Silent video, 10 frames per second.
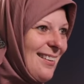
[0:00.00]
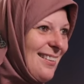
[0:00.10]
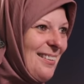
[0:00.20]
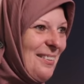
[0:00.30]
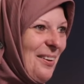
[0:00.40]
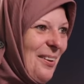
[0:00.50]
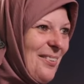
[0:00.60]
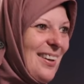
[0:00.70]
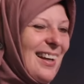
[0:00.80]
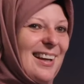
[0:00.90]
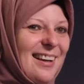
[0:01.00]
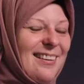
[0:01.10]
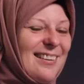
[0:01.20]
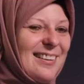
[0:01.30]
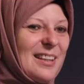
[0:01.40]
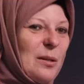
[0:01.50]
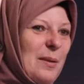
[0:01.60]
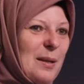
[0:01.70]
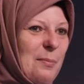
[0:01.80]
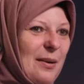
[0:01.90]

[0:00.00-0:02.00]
mm. you know, hmm. uh, a mm. uh, little bit